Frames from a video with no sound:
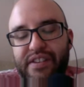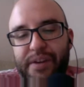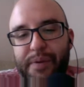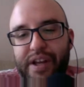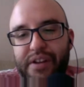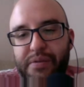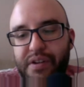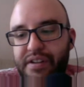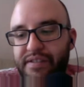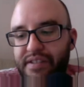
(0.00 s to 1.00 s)
somebody else
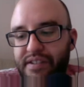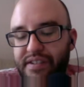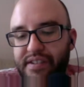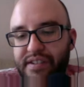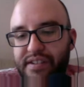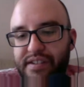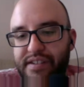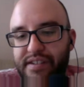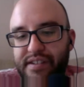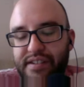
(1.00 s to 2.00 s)
would have.
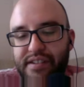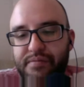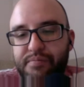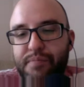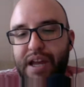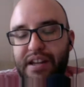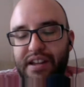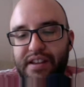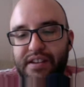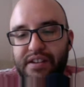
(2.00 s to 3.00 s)

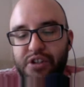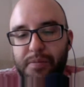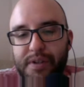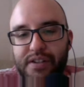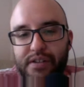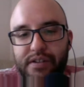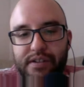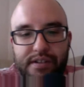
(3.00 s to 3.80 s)
Mainly the Germans.